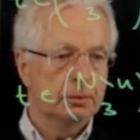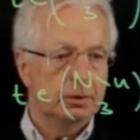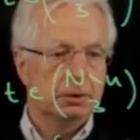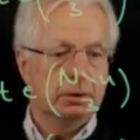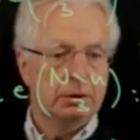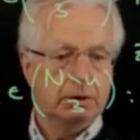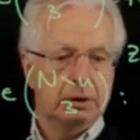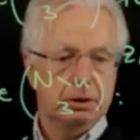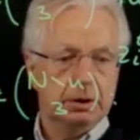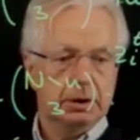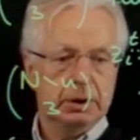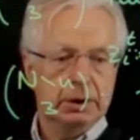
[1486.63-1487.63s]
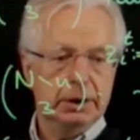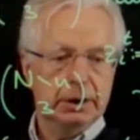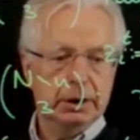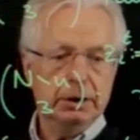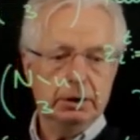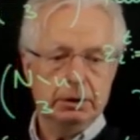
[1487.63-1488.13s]
Um,
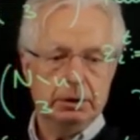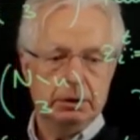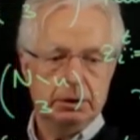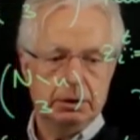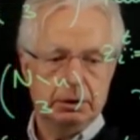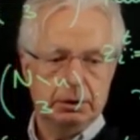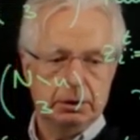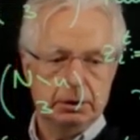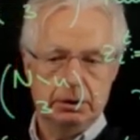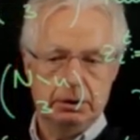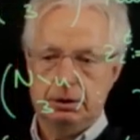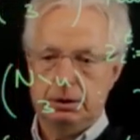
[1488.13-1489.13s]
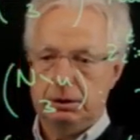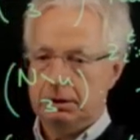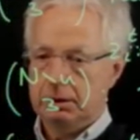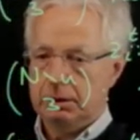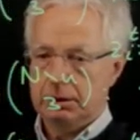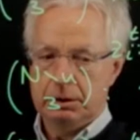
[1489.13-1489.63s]
here? Yeah, here,
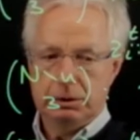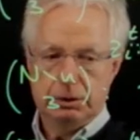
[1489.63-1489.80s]
exactly.